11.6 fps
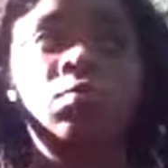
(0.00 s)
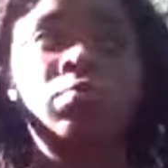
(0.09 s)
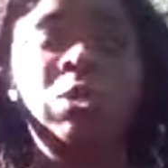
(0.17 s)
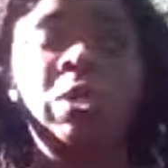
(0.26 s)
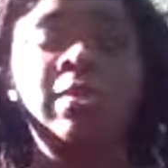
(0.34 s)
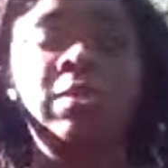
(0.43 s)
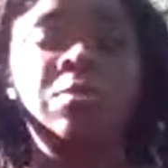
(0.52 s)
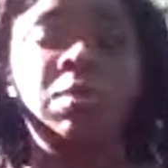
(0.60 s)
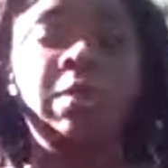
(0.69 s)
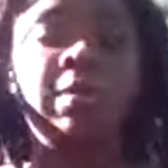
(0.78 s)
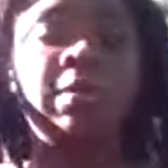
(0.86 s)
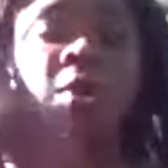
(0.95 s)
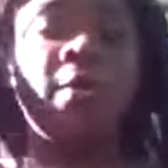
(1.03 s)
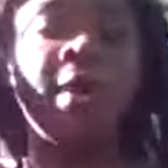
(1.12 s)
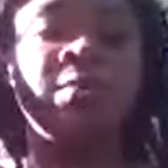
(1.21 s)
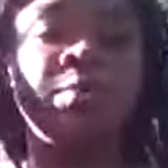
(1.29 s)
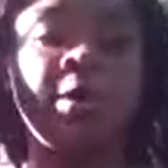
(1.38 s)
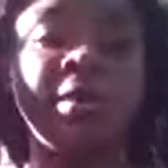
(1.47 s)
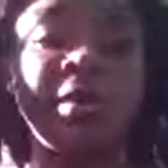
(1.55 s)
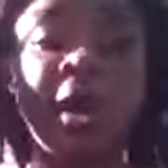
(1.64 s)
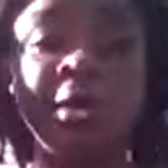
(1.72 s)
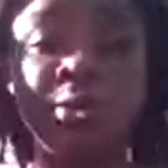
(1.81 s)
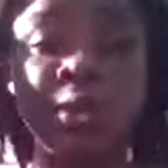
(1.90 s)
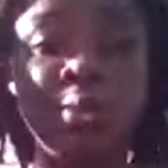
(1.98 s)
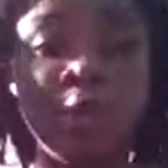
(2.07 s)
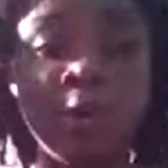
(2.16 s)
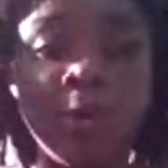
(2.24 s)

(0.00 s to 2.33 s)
I'm trying to see if it tastes like raspberry because I used to pick